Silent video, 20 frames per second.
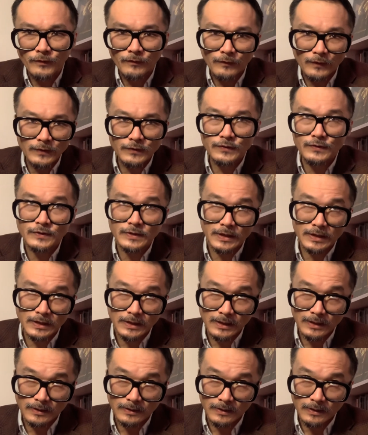And this is, I
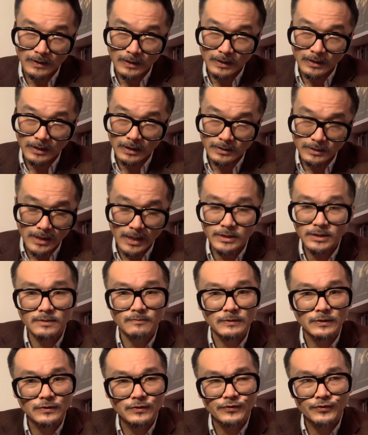think, a
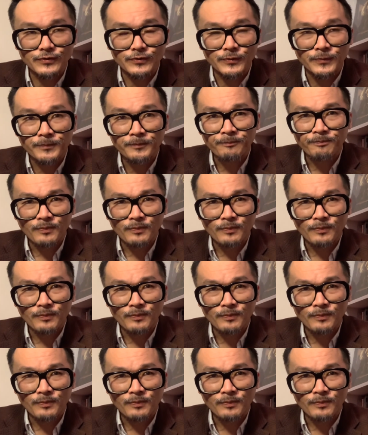testament to